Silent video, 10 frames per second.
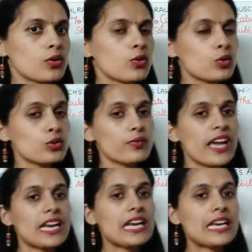whose
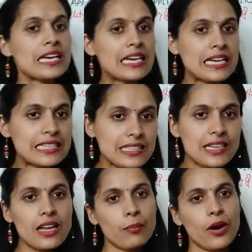very
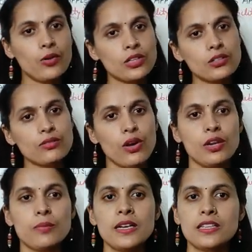little amount is
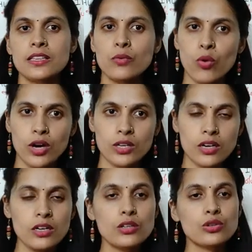soluble in the
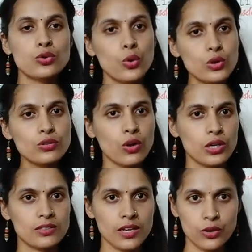water, those
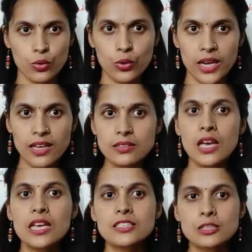salts are known
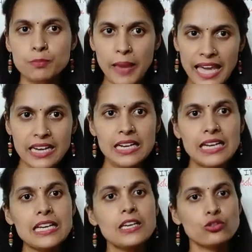as
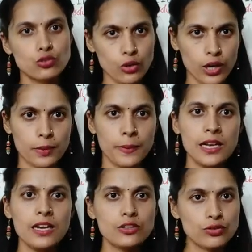sparingly
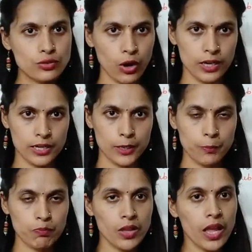soluble salt.
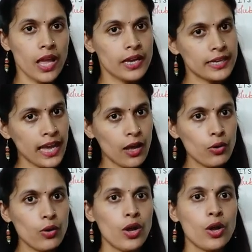
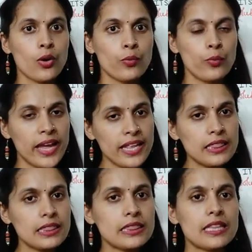Now,
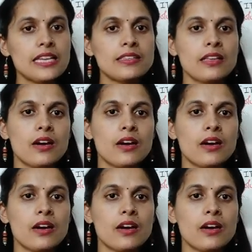when they